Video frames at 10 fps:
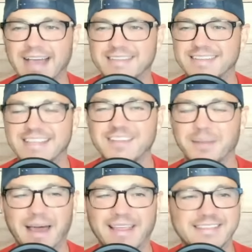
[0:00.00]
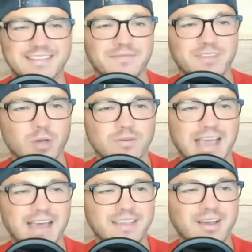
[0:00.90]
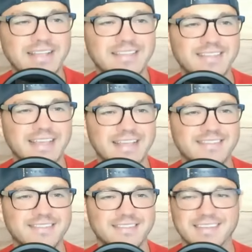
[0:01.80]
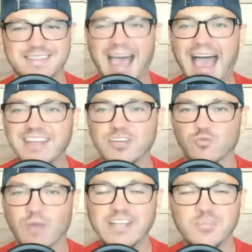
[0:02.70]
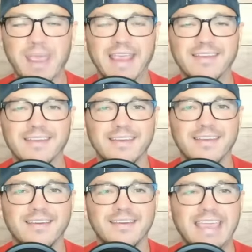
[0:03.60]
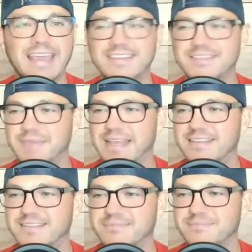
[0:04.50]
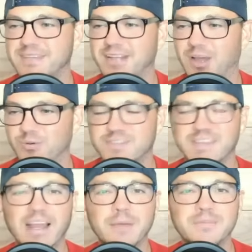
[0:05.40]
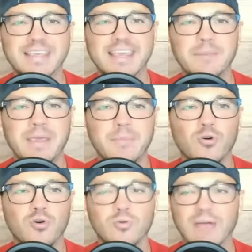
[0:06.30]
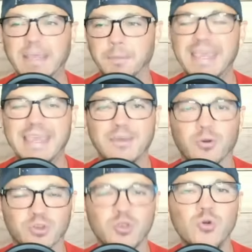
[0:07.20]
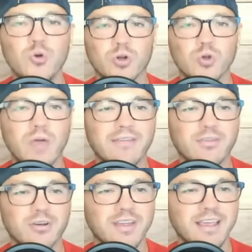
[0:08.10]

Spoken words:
a decent amount of that stuff that goes out there. It's designed rage bait. It is, set up to get people like me or you or whoever